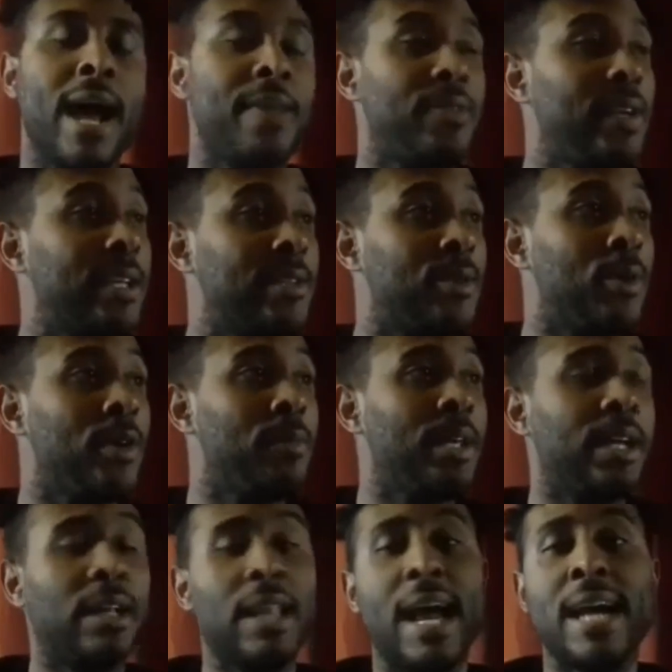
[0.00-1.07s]
I think it's going to
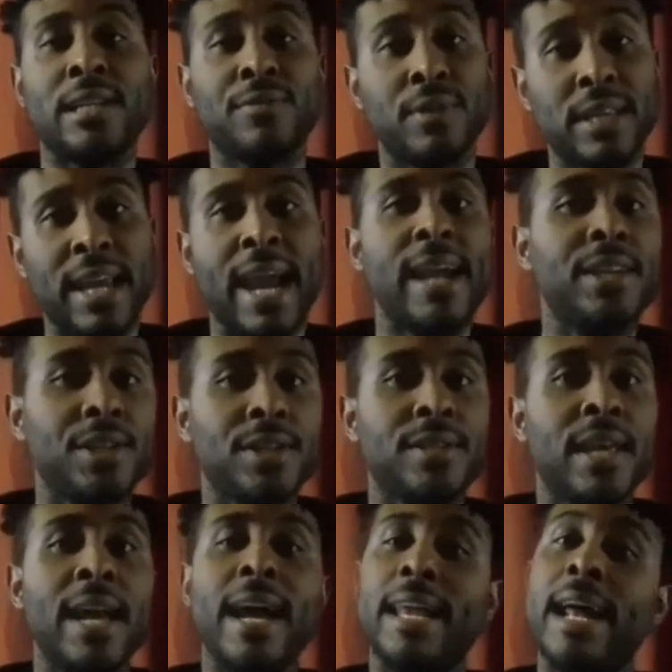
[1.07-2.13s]
be a clash for the
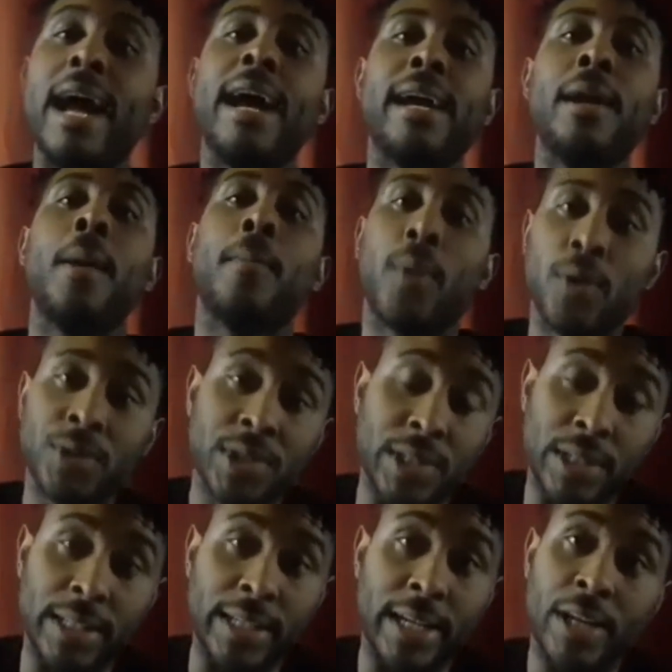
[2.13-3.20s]
ages, and I,
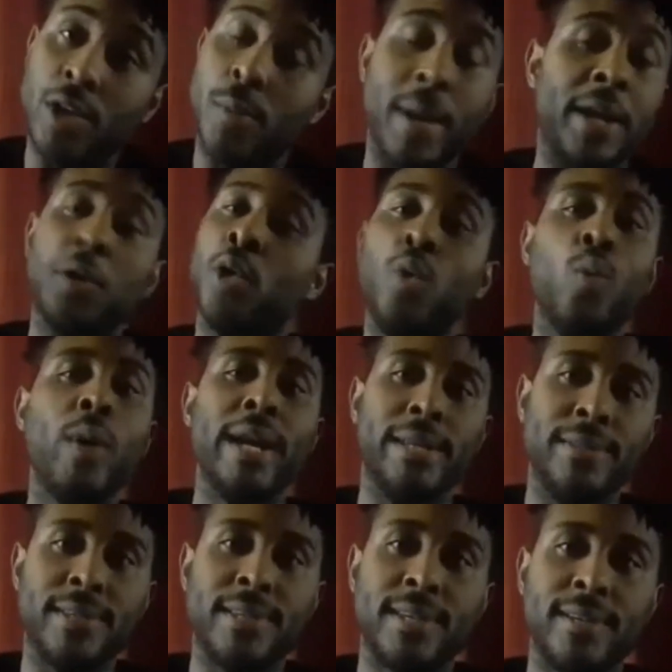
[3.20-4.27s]
personally, no matter who
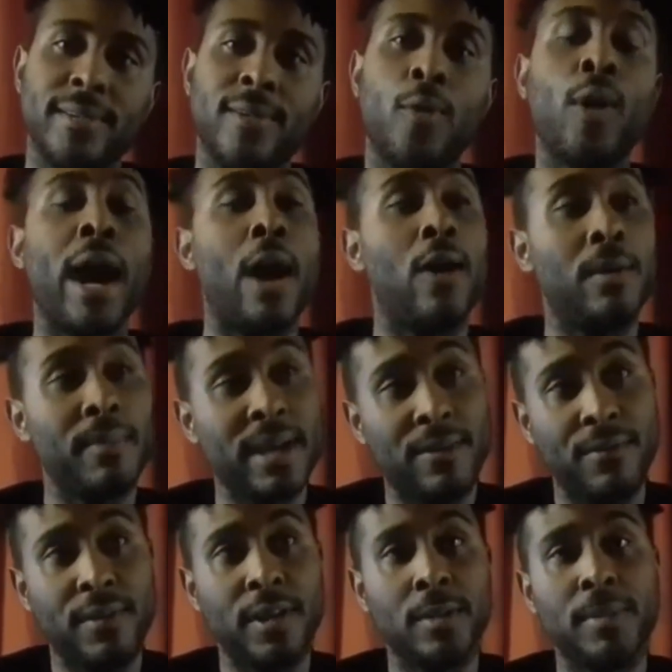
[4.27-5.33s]
wins, or how I may
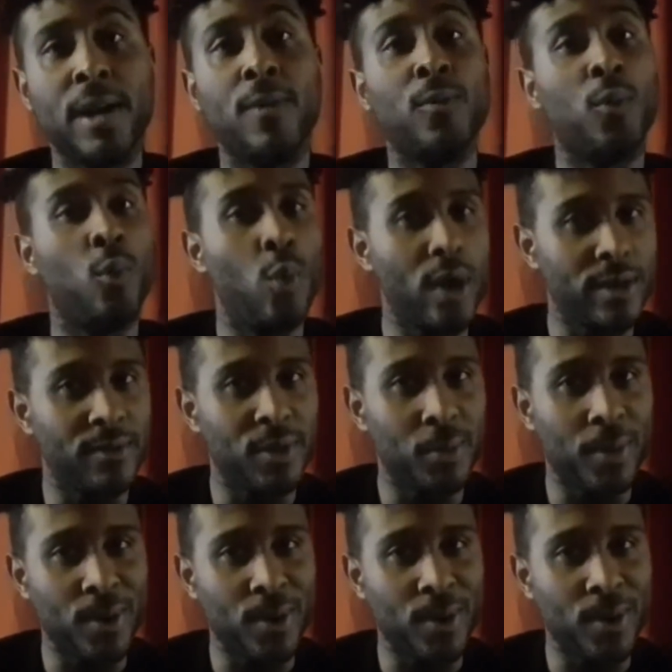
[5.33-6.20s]
feel about one of you